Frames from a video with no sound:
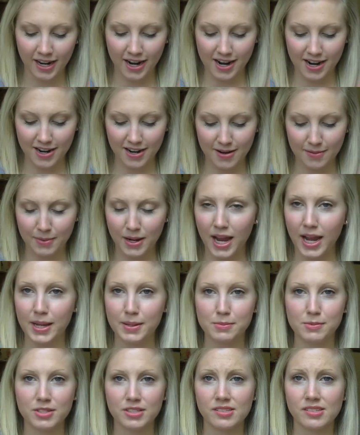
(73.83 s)

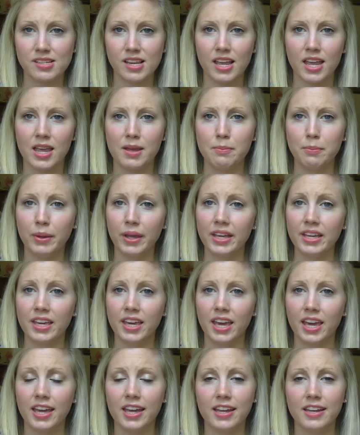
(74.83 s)
I'm just a big
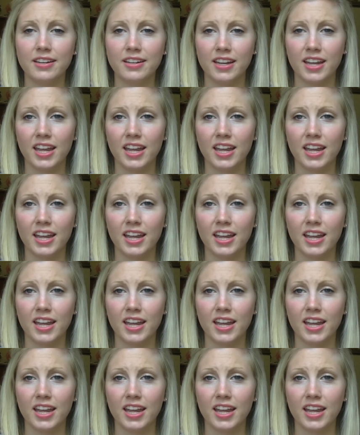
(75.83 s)
kid,